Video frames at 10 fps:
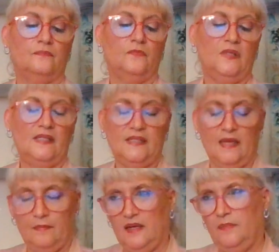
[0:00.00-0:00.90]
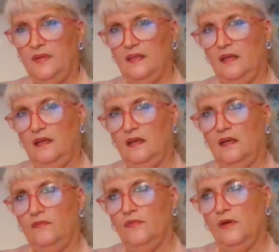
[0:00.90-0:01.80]
what does that make me think
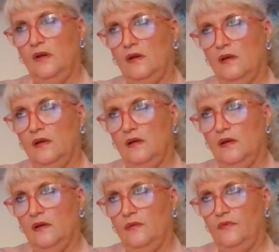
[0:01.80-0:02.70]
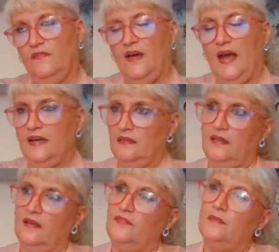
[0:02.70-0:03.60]
of?
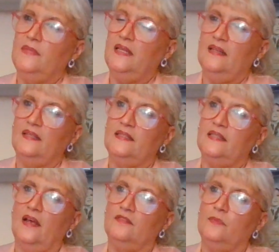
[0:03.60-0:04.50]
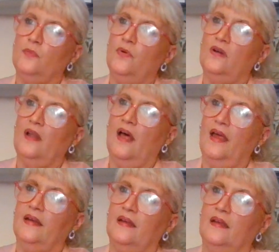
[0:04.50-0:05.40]
Revitalift, to me that sounds more
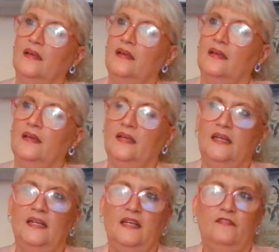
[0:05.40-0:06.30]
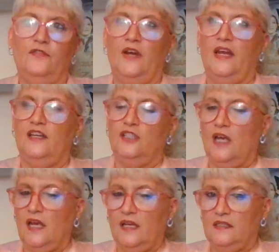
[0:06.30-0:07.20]
like any
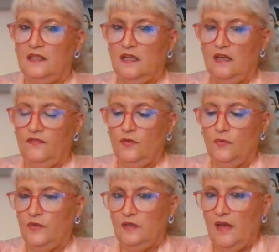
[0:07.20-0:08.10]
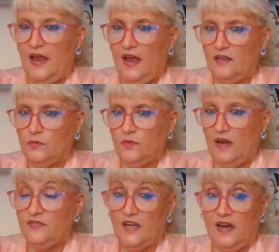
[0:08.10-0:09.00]
franchise of the Real
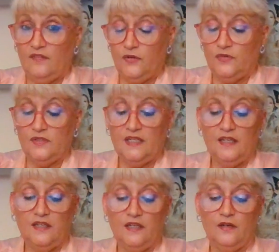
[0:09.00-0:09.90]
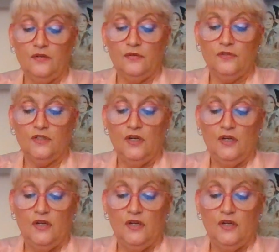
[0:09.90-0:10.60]
Housewives after 10 years.